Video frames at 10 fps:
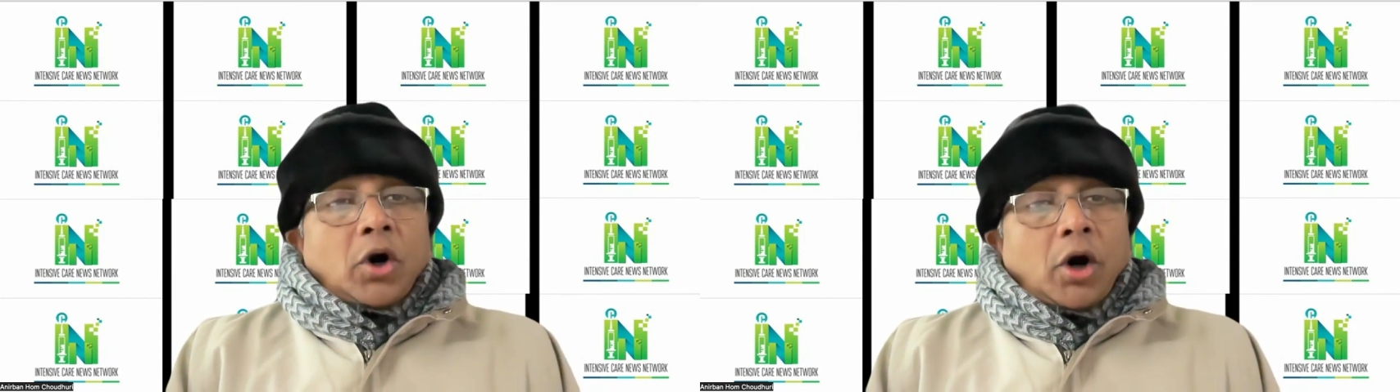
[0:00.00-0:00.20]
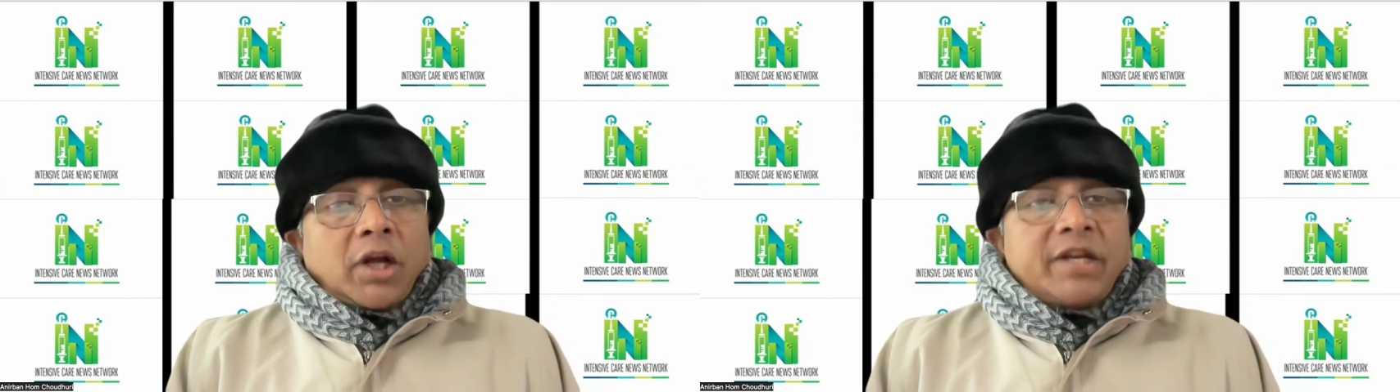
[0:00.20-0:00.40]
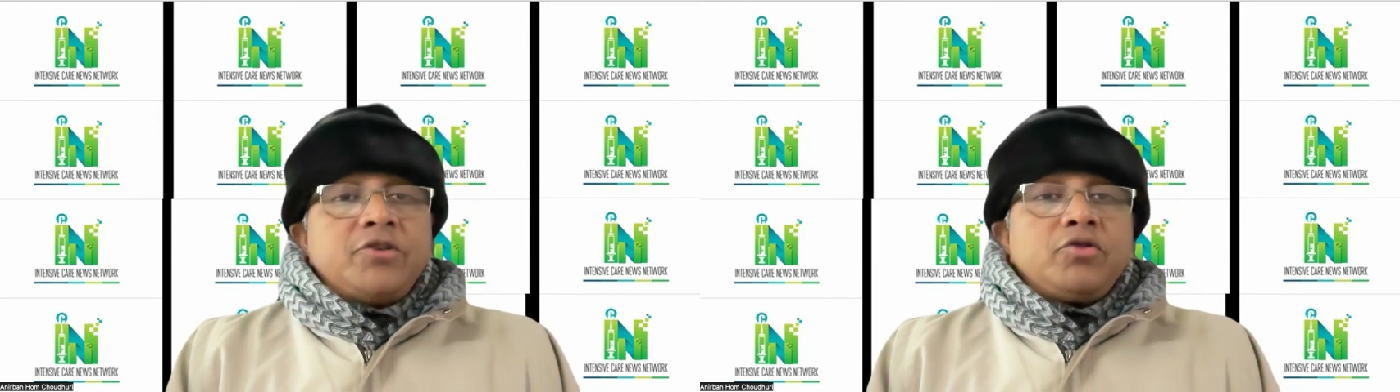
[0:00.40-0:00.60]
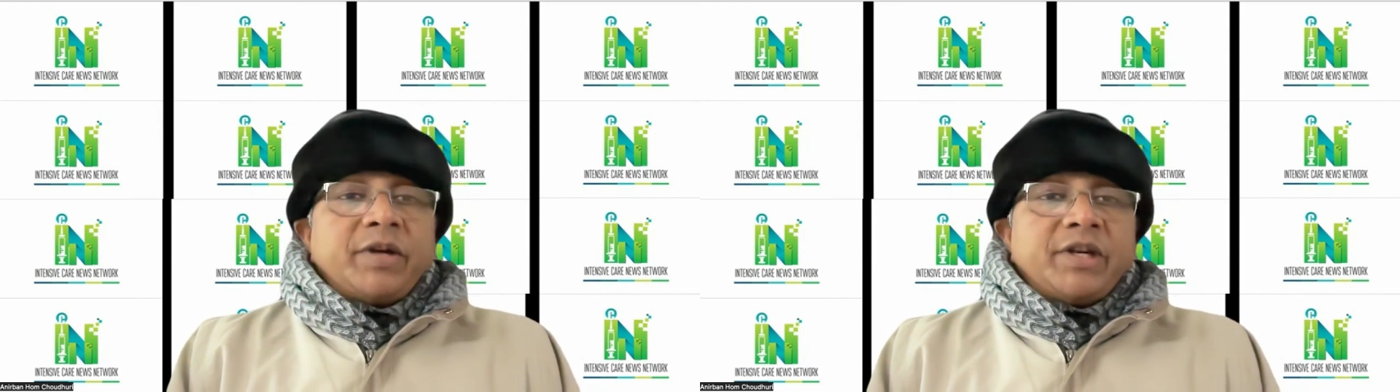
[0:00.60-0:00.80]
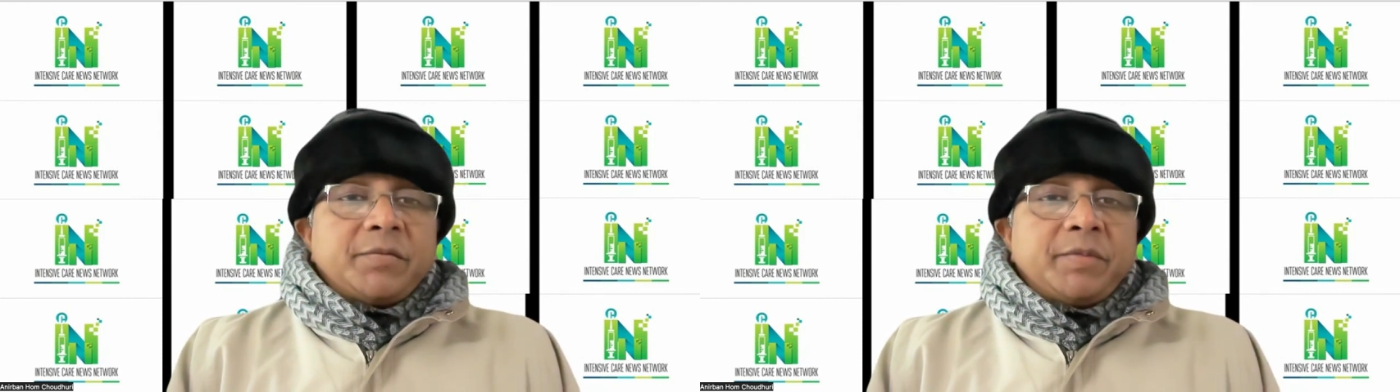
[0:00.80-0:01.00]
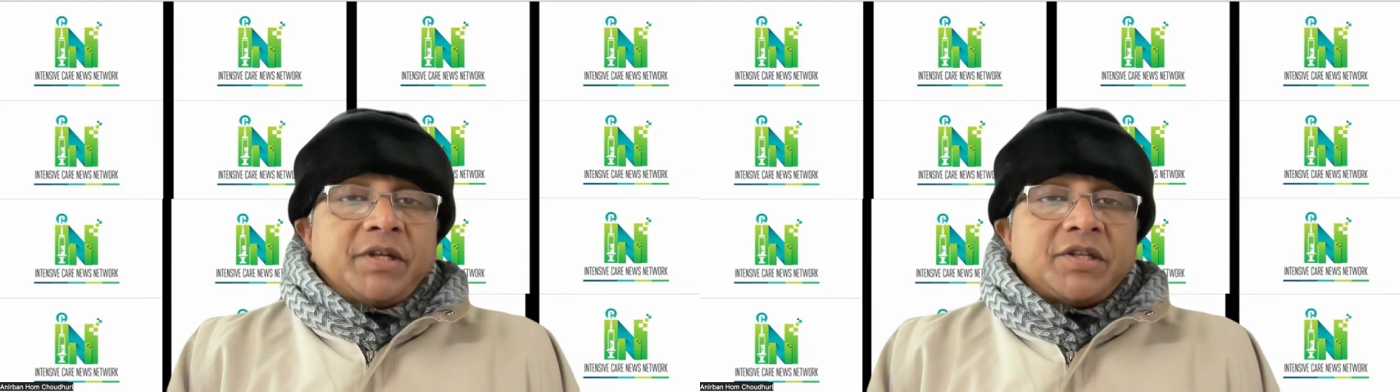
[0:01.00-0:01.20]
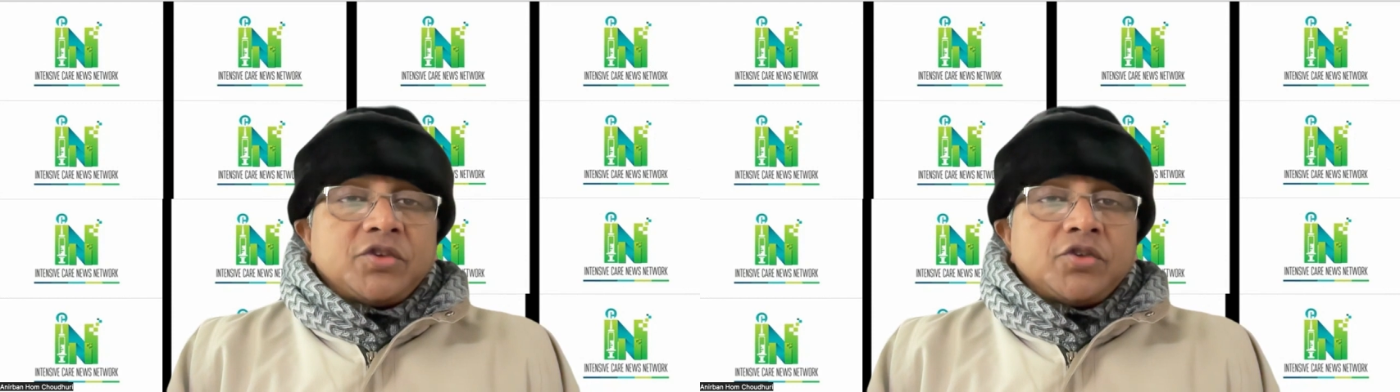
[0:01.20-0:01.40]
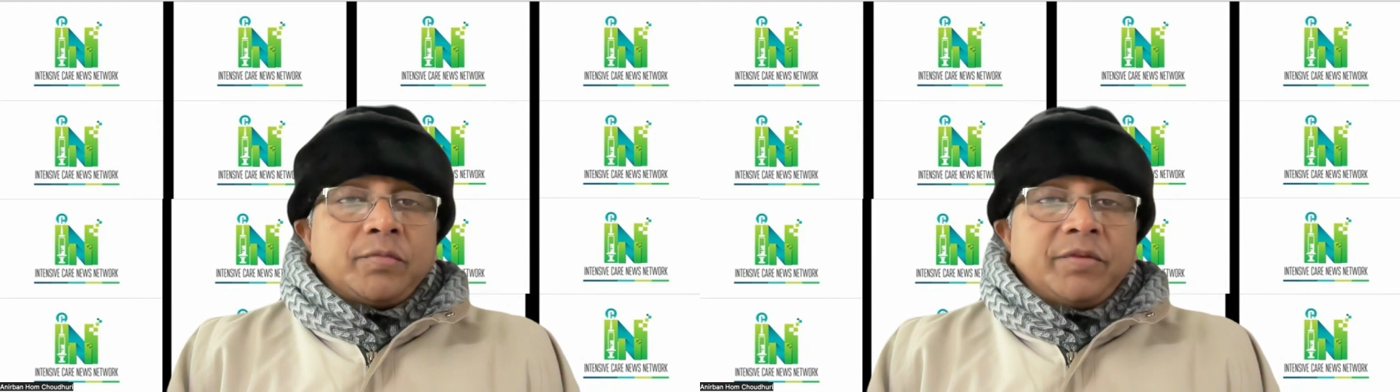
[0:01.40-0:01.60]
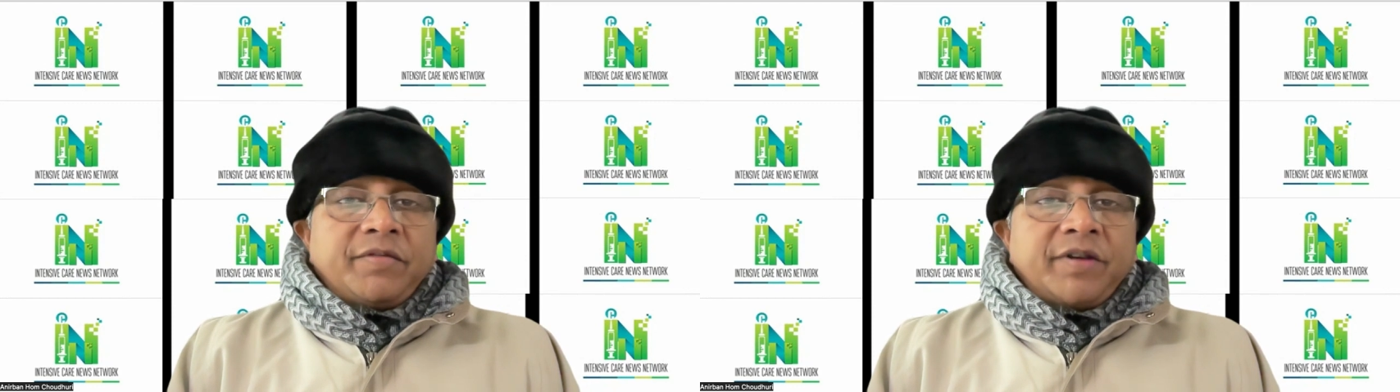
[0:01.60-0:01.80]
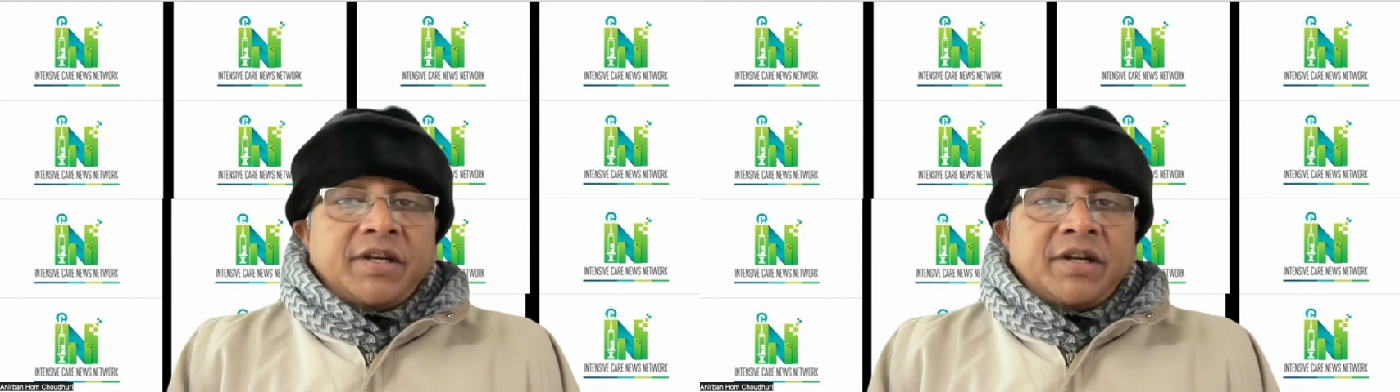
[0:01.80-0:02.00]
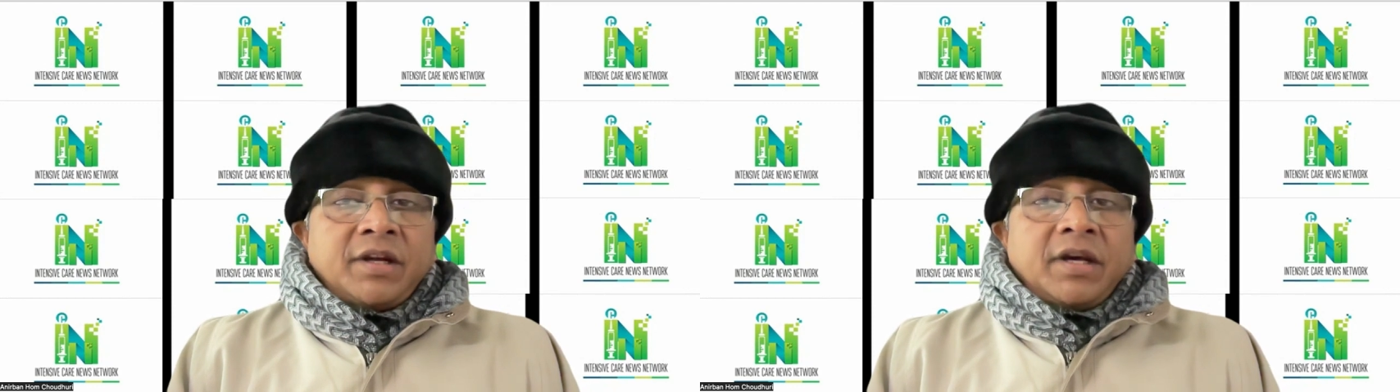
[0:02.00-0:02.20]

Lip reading: All intubated patients should be fed